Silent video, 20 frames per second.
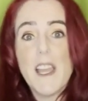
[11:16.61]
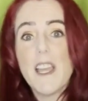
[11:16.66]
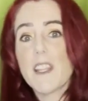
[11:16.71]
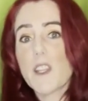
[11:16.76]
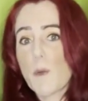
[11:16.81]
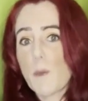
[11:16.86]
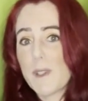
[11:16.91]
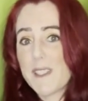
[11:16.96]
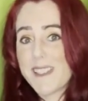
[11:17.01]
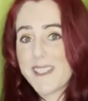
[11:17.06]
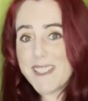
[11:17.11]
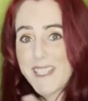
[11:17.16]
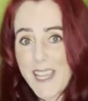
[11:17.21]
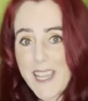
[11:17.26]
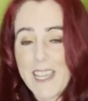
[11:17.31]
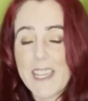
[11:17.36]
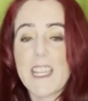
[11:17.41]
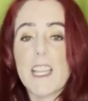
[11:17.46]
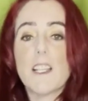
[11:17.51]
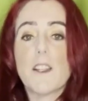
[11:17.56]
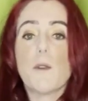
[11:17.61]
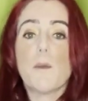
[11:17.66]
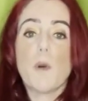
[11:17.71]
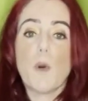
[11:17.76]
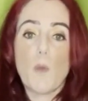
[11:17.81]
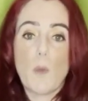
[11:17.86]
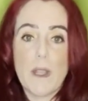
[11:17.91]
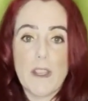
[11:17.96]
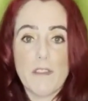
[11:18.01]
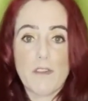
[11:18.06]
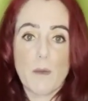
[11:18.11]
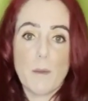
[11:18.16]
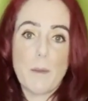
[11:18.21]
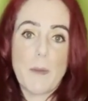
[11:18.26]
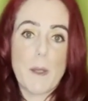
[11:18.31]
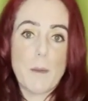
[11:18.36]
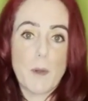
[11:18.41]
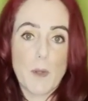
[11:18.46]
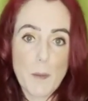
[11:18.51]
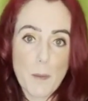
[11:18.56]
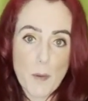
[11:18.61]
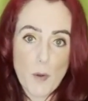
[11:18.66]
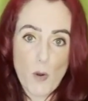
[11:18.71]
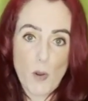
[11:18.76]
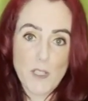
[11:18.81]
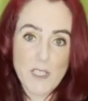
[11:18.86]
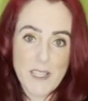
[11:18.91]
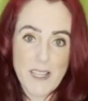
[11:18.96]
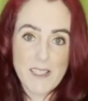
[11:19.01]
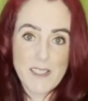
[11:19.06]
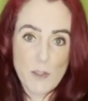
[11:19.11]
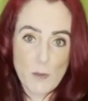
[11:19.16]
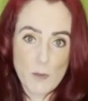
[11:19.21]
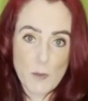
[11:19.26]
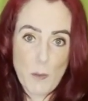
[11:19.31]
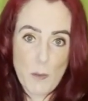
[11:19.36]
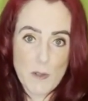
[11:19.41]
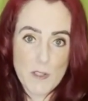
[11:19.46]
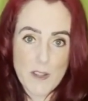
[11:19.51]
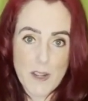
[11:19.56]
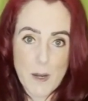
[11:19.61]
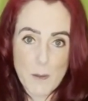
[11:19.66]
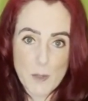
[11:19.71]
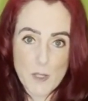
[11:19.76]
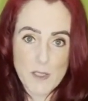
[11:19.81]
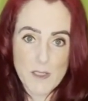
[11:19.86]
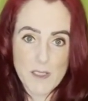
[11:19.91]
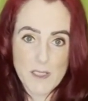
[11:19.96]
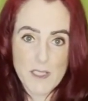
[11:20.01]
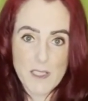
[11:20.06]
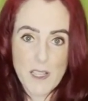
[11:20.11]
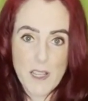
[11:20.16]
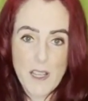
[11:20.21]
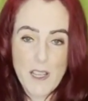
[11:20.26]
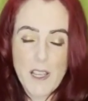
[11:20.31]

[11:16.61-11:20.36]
that was taking them away from being able to process those prescriptions.